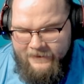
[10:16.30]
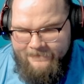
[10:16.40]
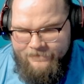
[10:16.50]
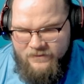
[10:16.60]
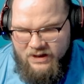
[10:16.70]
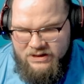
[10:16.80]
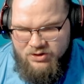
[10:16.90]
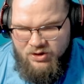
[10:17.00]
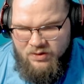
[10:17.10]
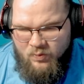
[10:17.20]
I said,
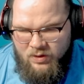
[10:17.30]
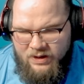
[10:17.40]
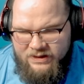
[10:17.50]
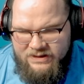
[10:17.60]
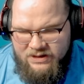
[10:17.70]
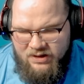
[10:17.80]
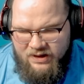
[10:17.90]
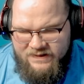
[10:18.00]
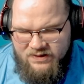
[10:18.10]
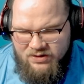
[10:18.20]
you're going to want this to
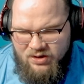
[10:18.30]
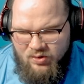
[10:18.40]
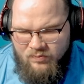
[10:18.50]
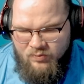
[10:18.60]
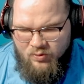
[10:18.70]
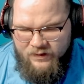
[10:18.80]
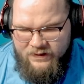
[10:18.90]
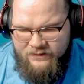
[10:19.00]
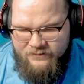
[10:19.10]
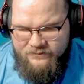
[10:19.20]
cost no more
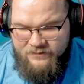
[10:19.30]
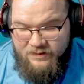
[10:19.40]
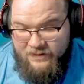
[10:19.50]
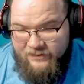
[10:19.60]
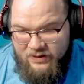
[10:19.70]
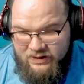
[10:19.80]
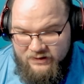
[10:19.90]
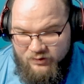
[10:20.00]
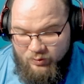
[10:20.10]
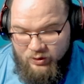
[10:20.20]
than, in my opinion,
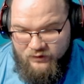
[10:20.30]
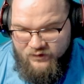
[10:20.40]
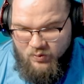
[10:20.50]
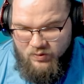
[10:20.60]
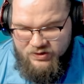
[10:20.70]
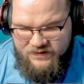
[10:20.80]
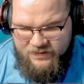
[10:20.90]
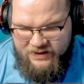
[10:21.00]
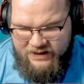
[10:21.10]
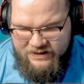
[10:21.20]
3 or 4, just
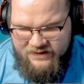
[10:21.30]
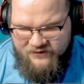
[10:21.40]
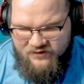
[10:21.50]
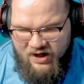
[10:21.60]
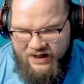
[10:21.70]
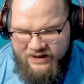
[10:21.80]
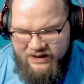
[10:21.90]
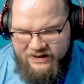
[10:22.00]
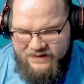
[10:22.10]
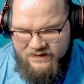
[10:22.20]
because if not,
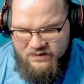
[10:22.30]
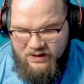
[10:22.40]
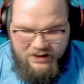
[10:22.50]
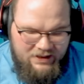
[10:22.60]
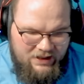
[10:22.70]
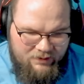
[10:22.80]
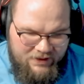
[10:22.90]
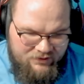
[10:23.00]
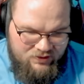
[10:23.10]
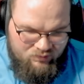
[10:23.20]
like, I'd
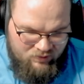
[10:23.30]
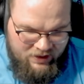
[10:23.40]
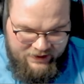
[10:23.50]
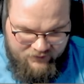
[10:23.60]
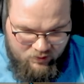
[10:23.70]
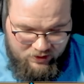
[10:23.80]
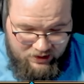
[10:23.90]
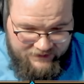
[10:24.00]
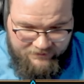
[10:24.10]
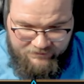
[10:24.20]
rather just run a
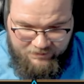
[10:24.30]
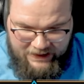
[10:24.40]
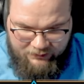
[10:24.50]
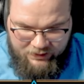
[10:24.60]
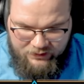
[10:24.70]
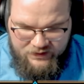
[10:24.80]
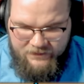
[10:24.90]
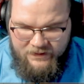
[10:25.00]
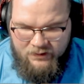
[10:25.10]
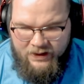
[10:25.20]
4-cost pirate or
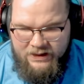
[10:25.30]
something, right?